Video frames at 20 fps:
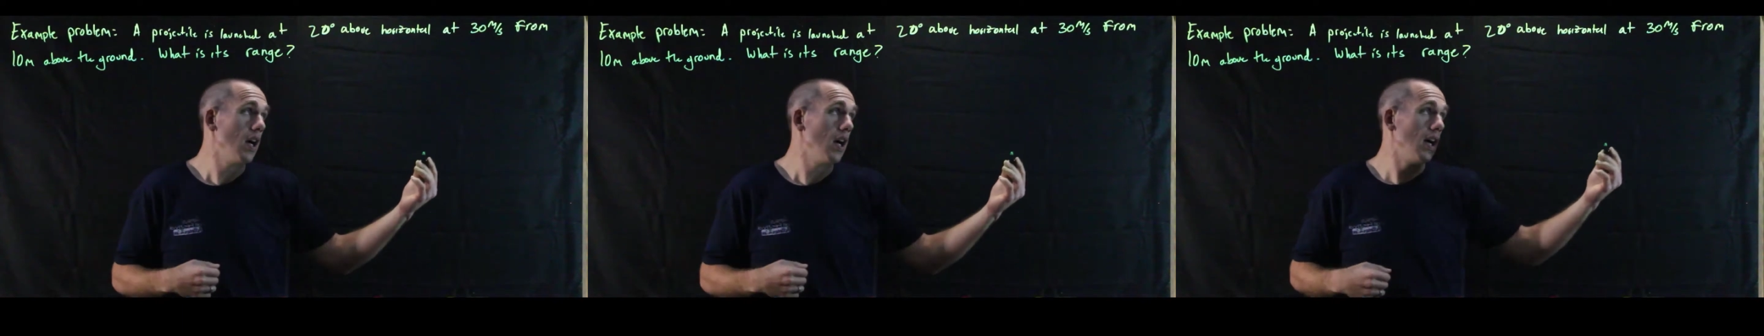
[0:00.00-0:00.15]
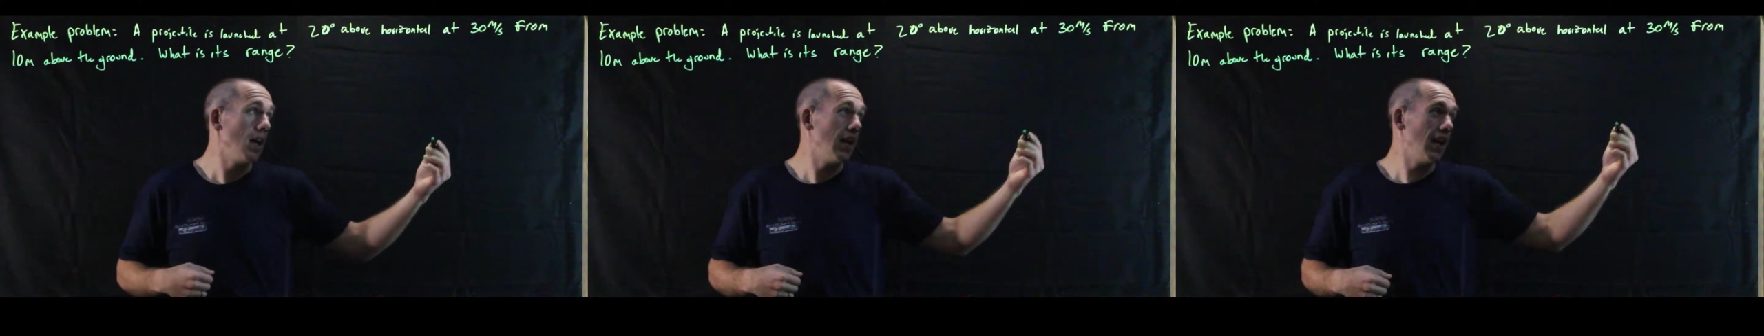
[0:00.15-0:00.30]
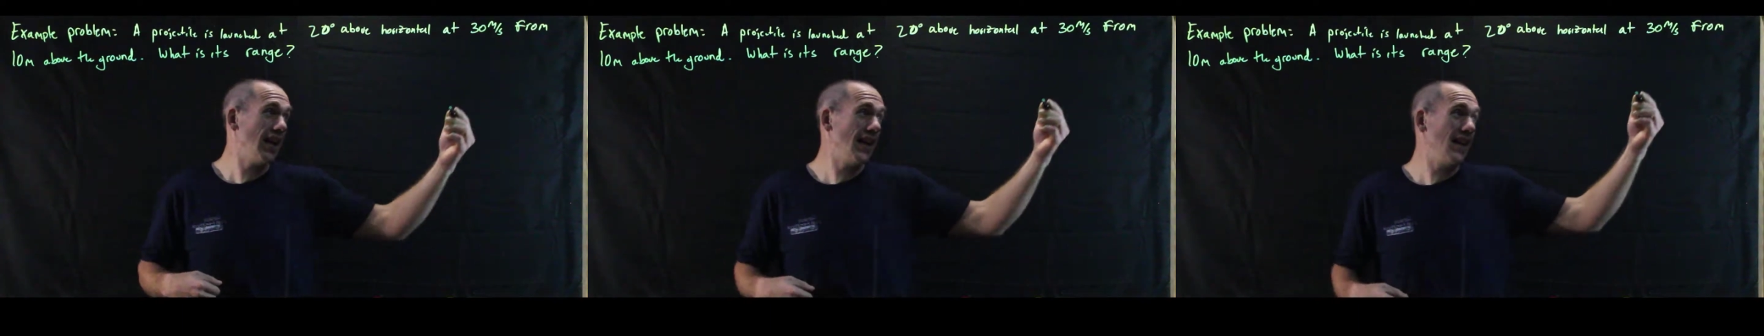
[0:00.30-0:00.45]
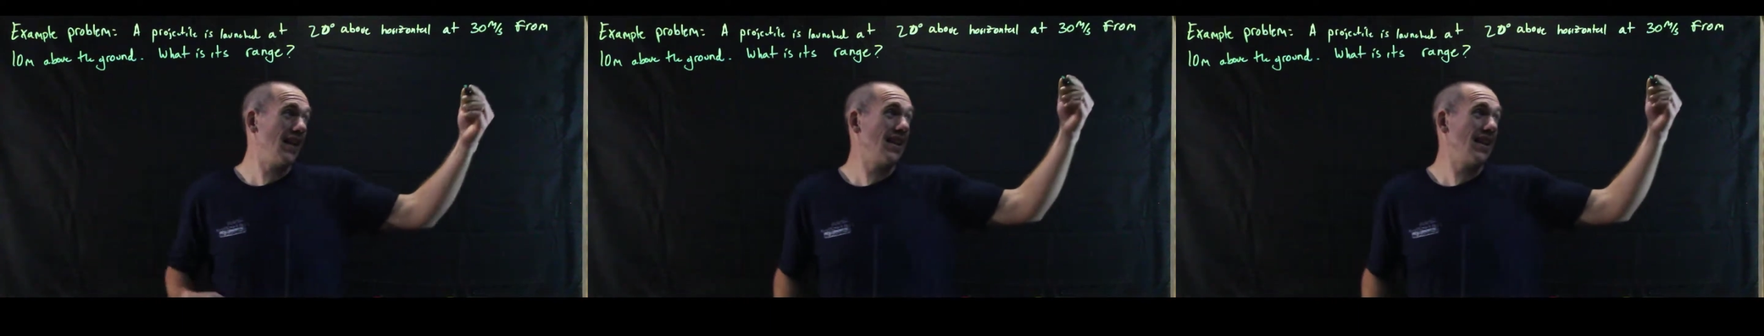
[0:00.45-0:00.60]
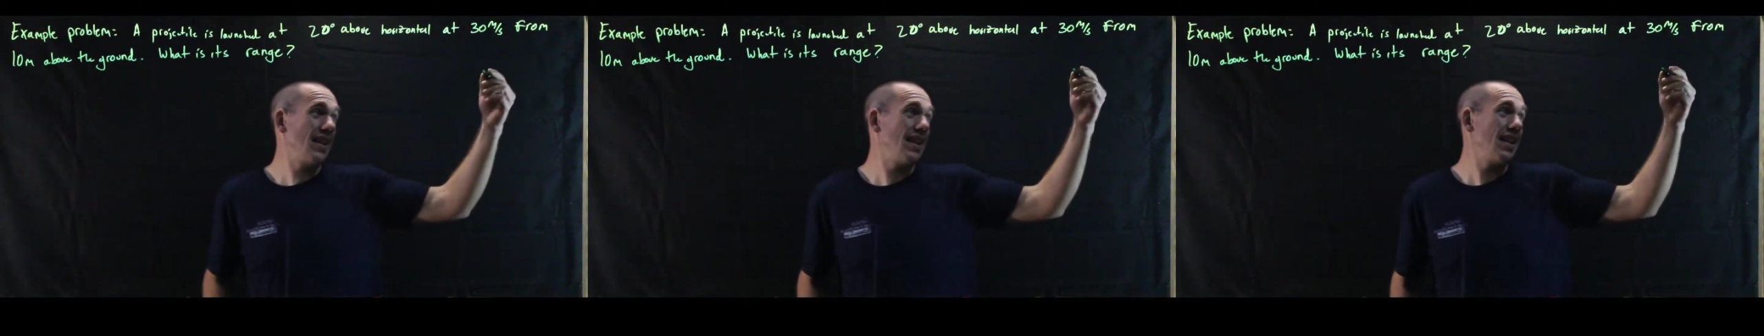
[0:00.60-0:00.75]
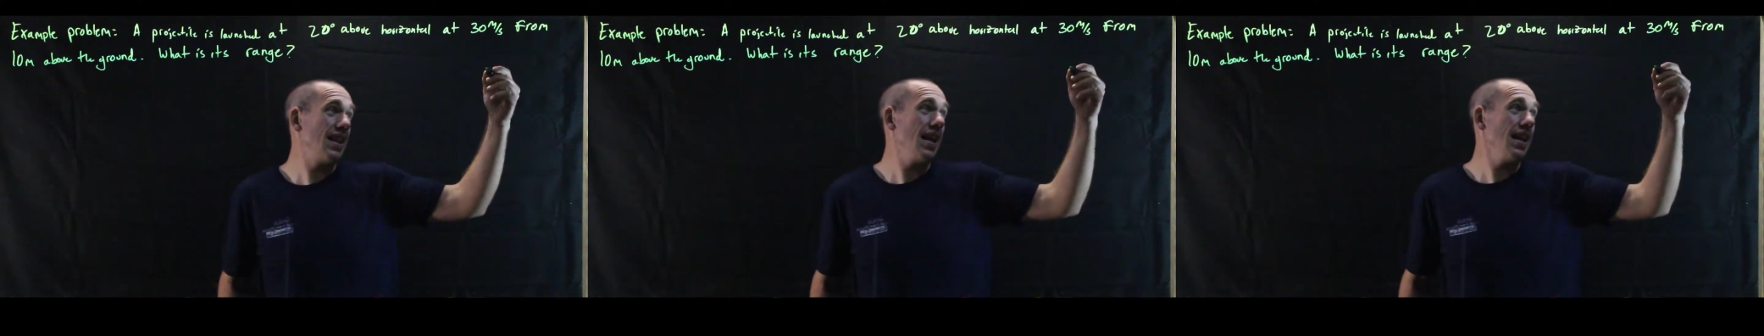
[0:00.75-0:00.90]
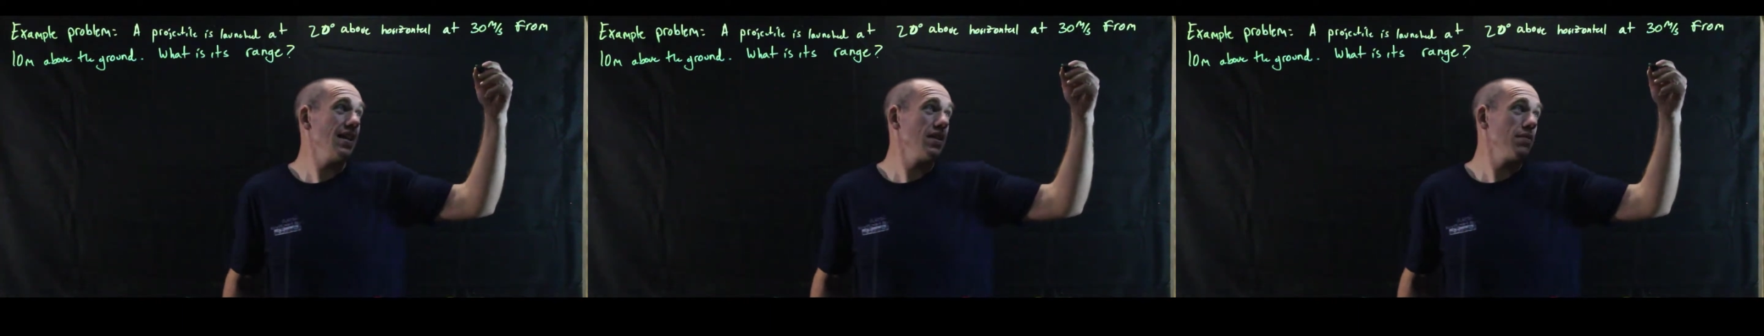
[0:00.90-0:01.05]
And
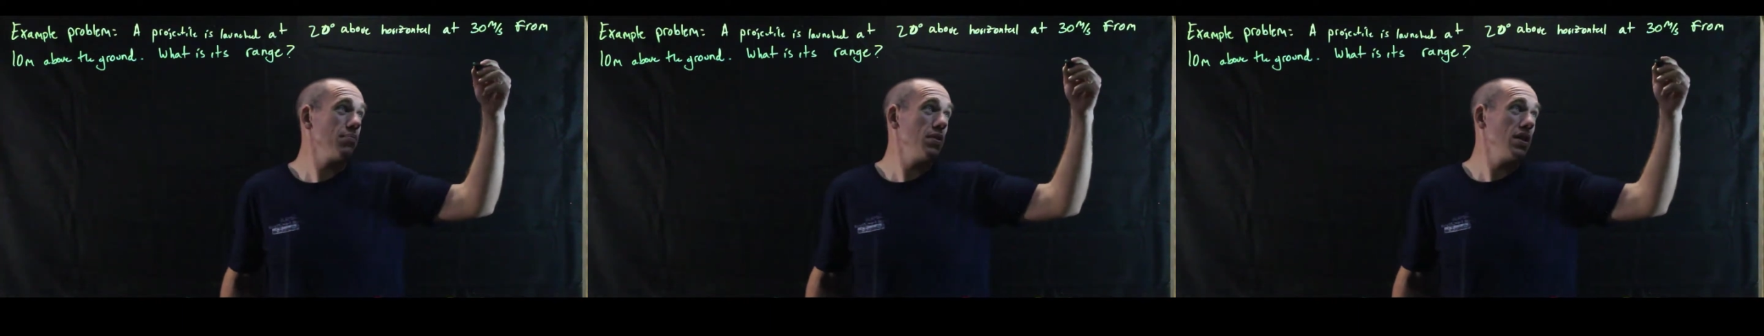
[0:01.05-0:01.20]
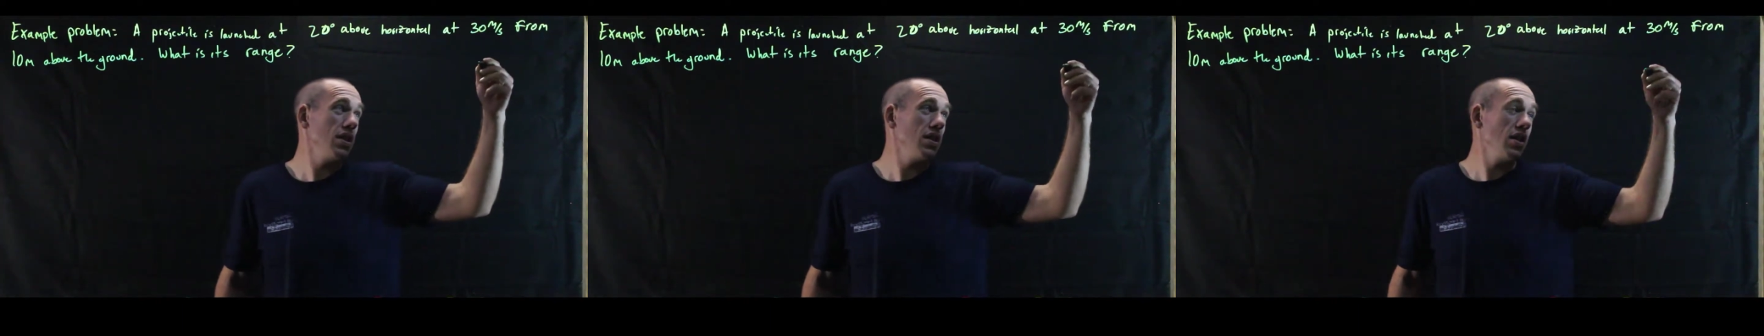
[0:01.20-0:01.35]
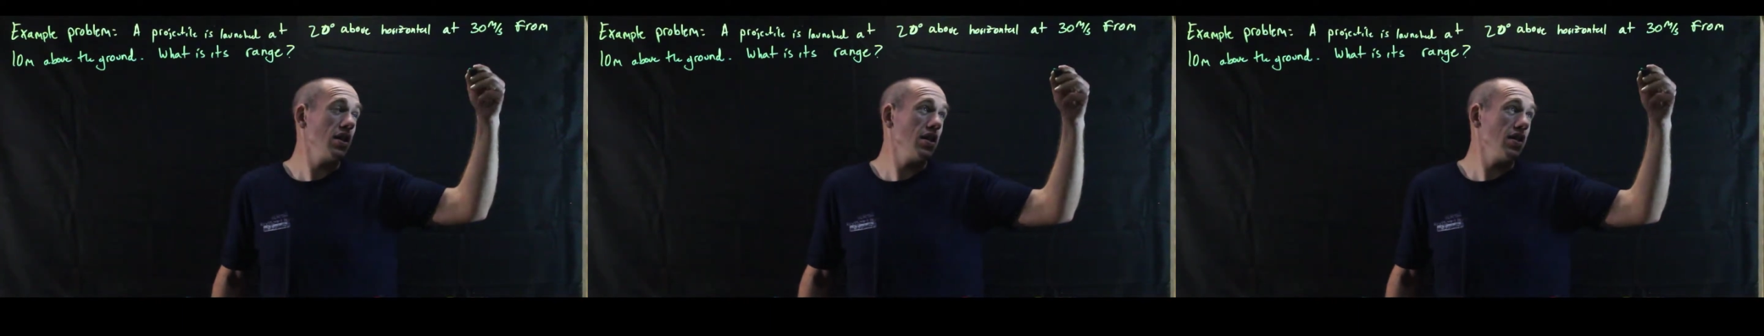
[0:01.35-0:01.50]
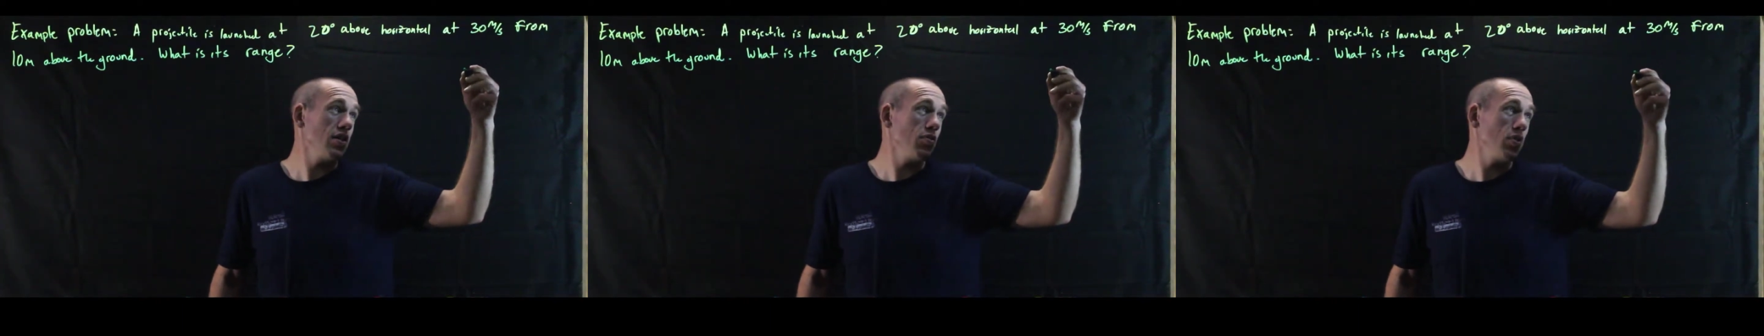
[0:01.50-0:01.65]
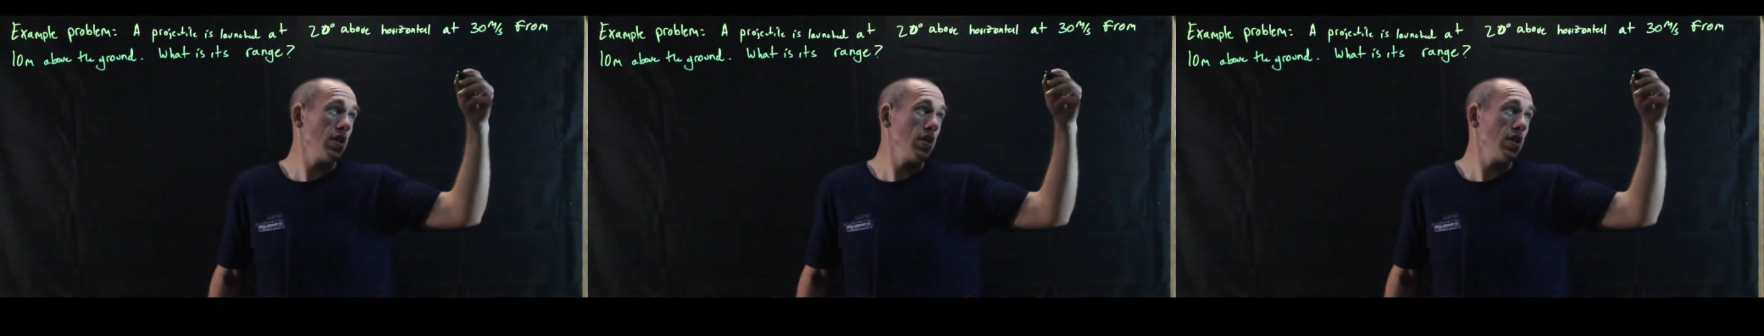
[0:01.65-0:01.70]
that's because